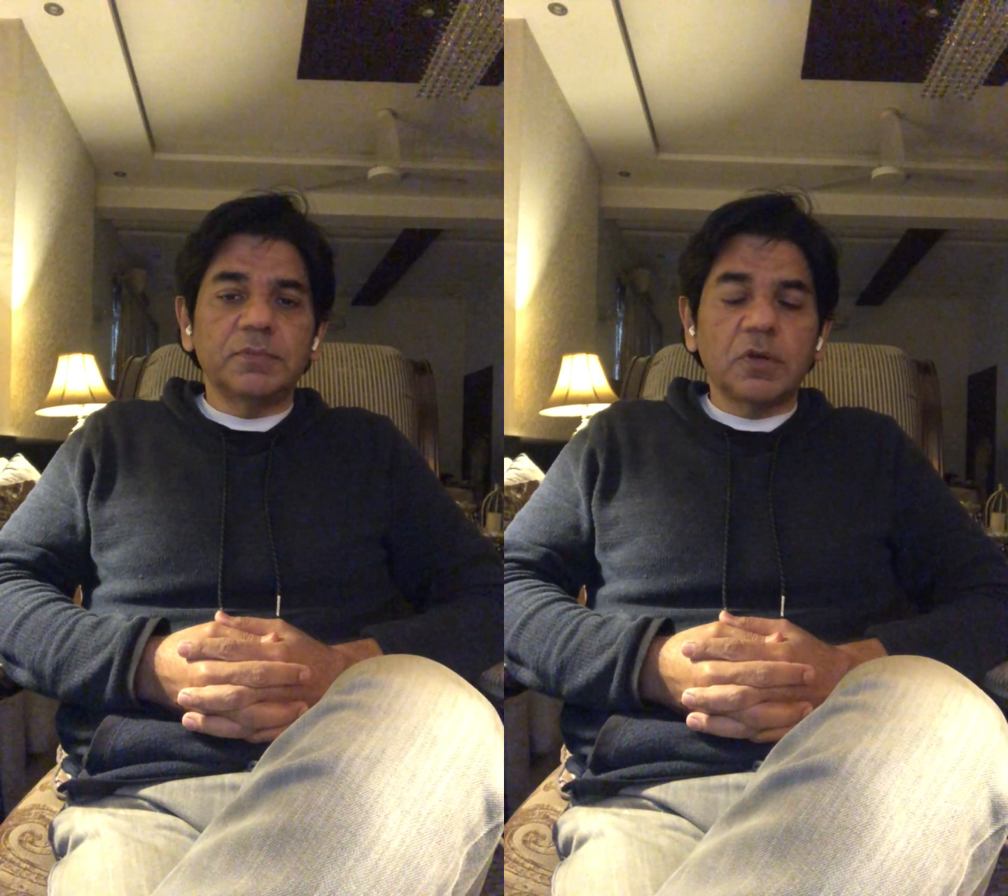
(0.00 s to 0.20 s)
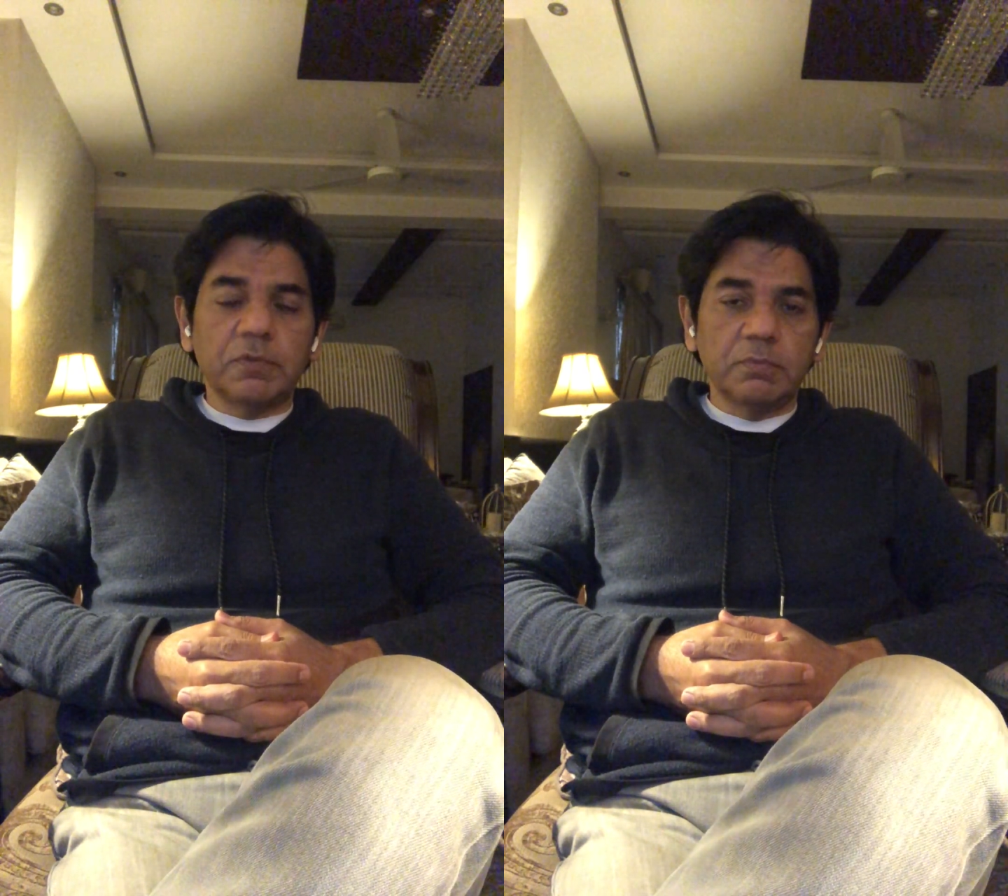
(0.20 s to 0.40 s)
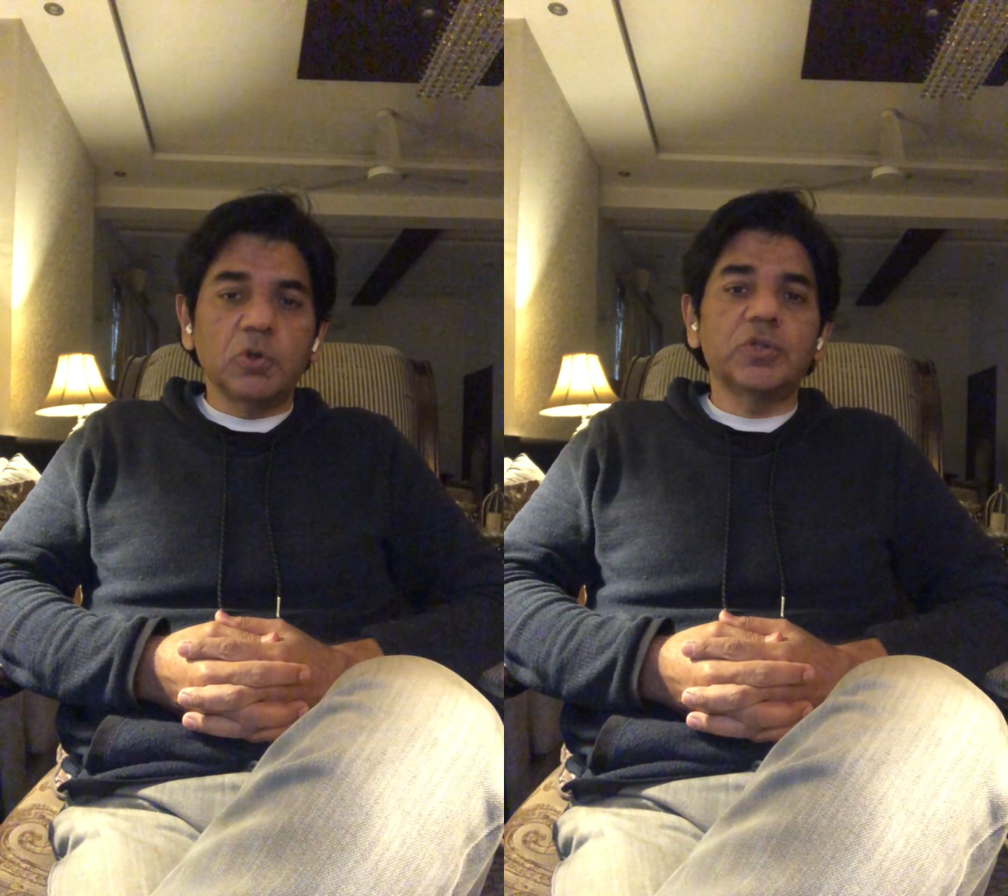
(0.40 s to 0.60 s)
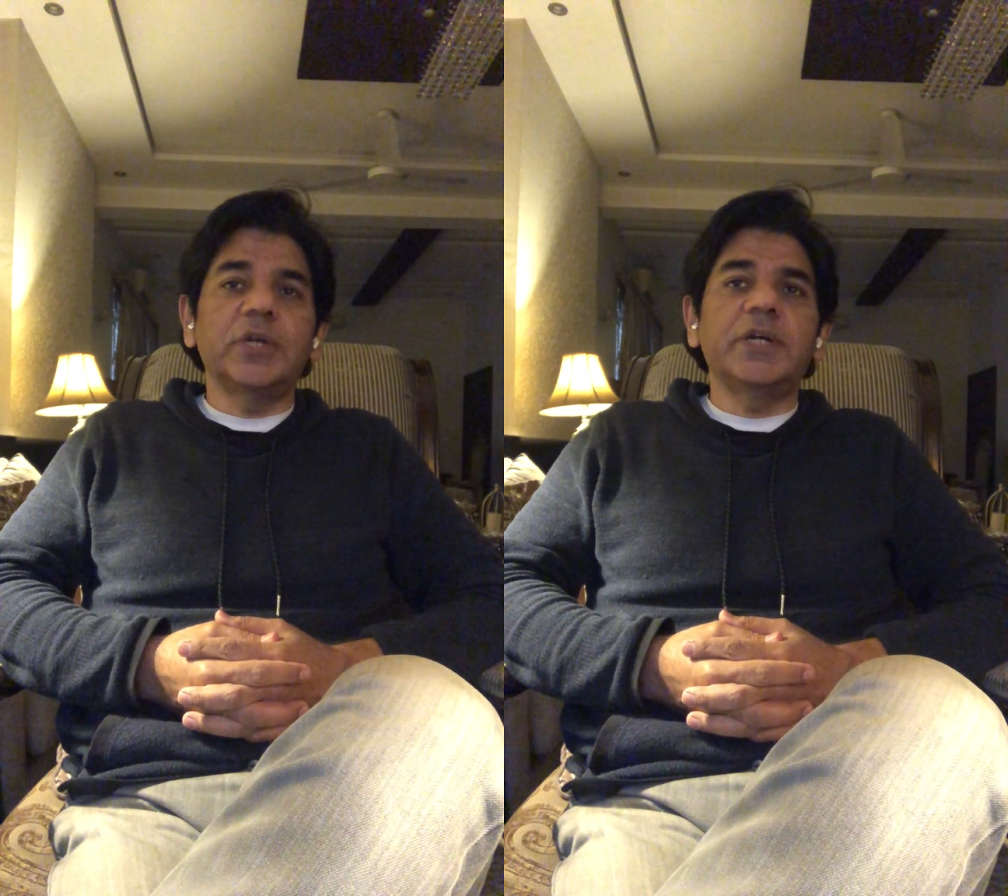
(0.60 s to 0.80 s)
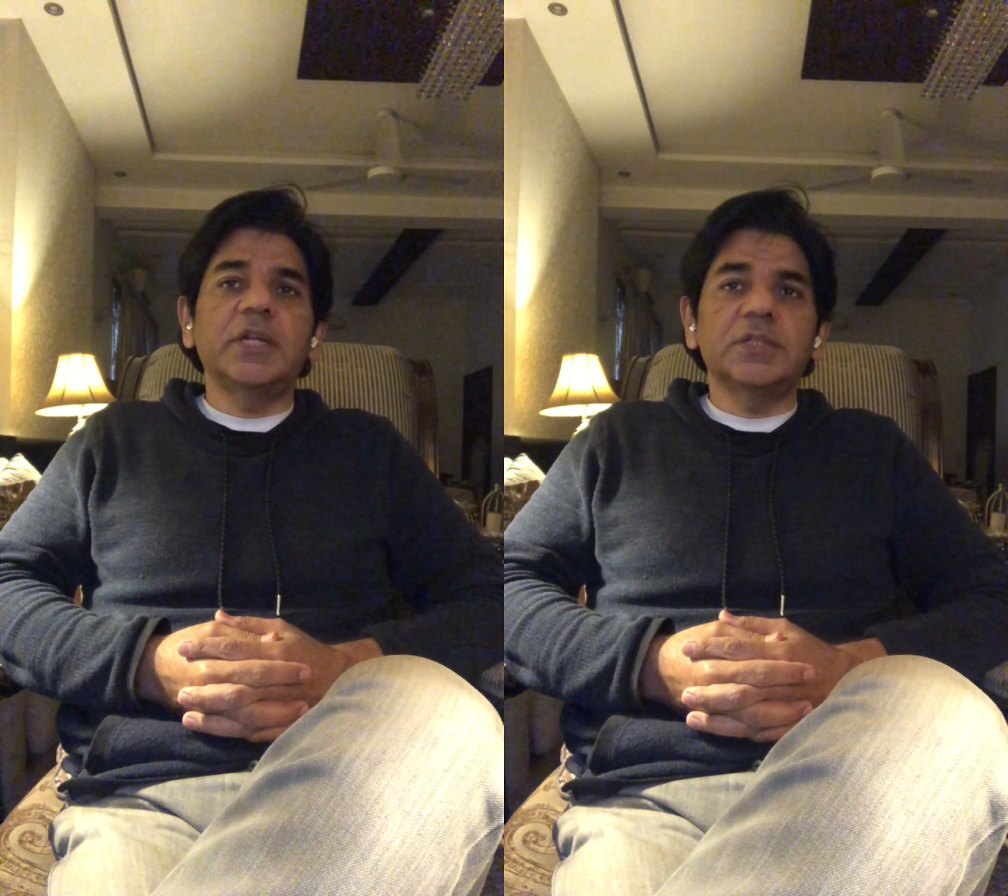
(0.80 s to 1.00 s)
of emotional
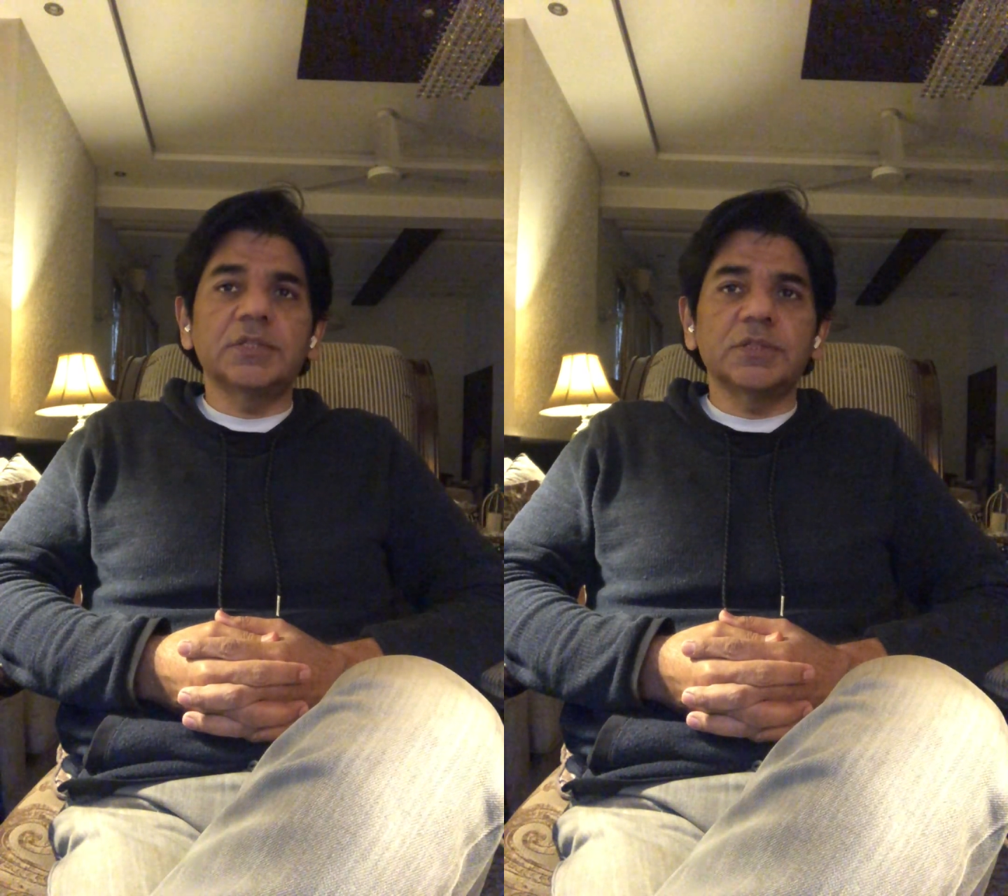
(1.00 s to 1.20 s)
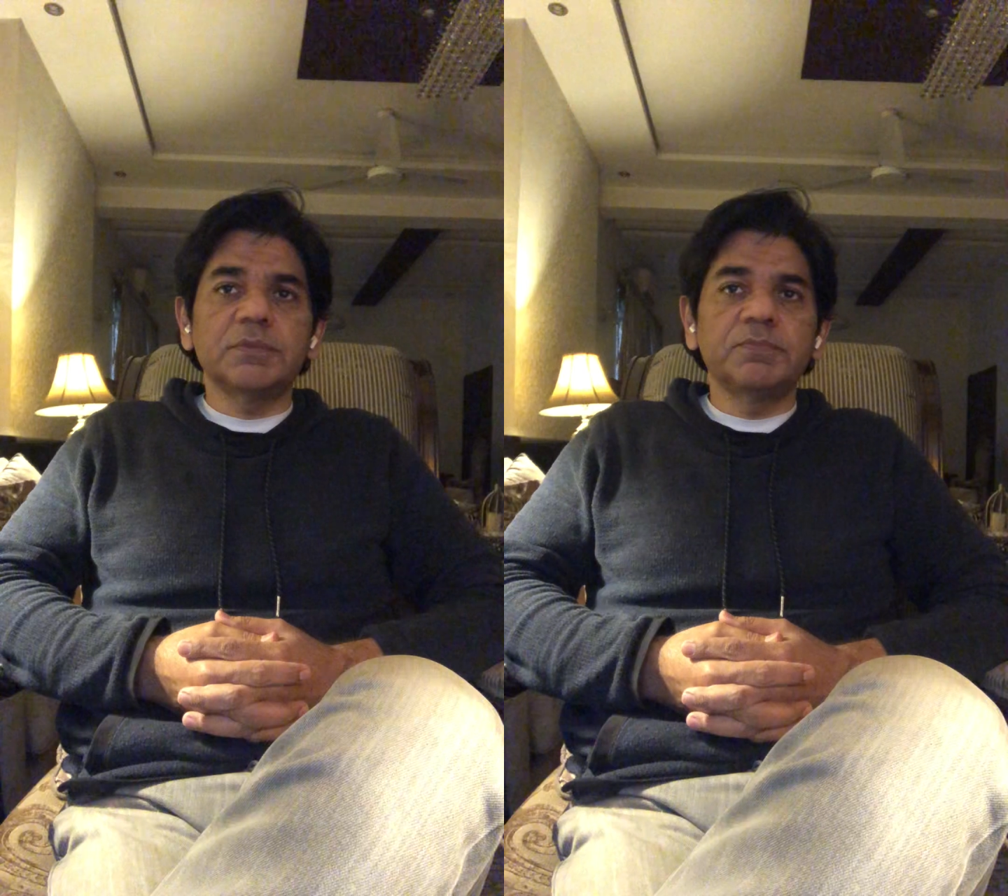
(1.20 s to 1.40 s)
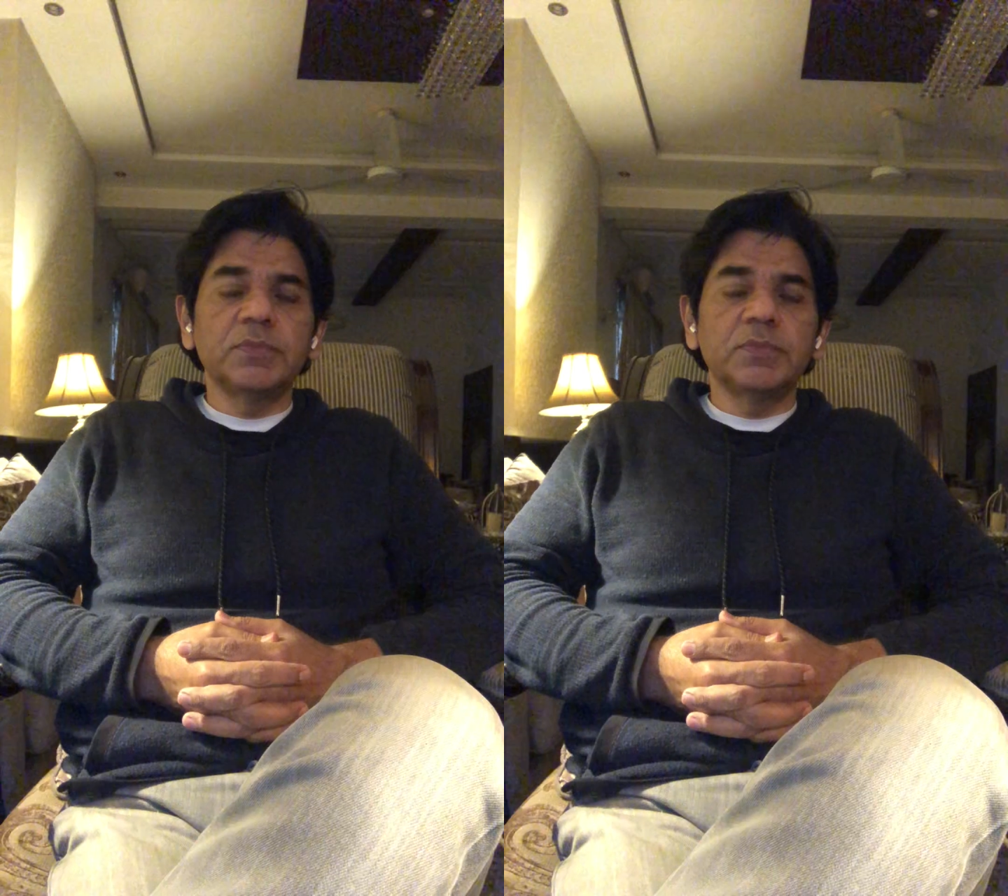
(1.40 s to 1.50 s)
intelligence.